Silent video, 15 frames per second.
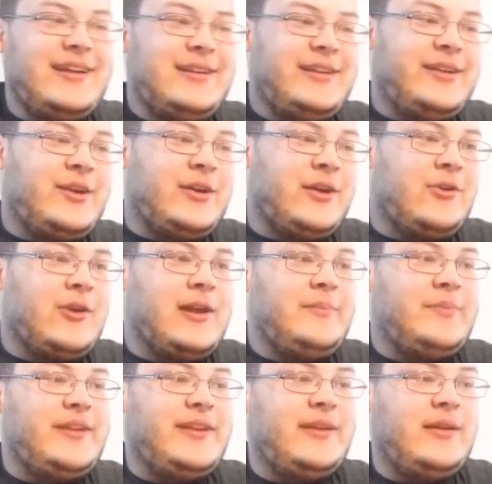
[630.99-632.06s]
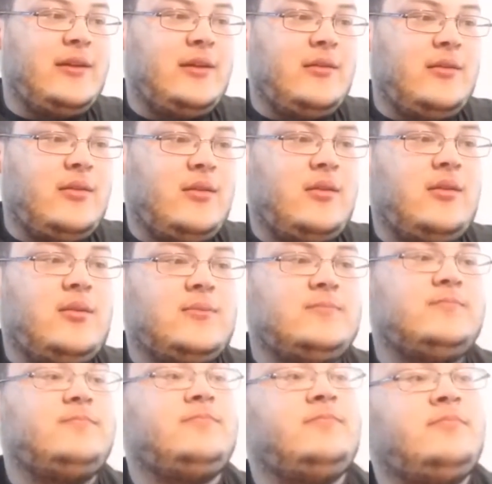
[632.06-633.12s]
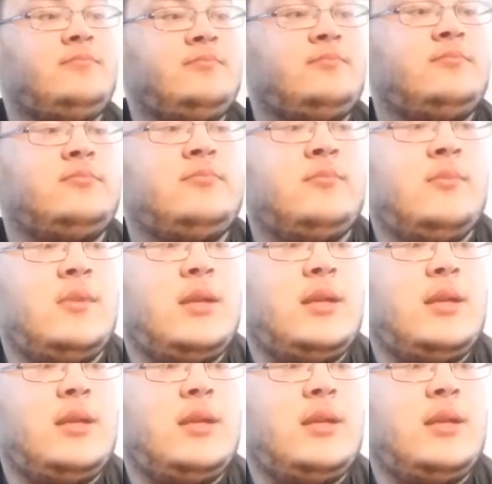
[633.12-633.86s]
Sour grapes. So